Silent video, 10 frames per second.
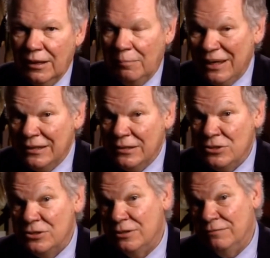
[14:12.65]

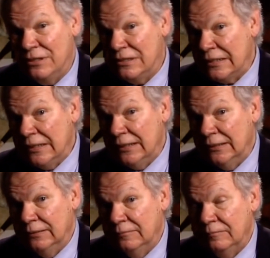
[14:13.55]
appendages of the
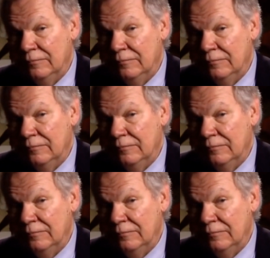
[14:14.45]
skin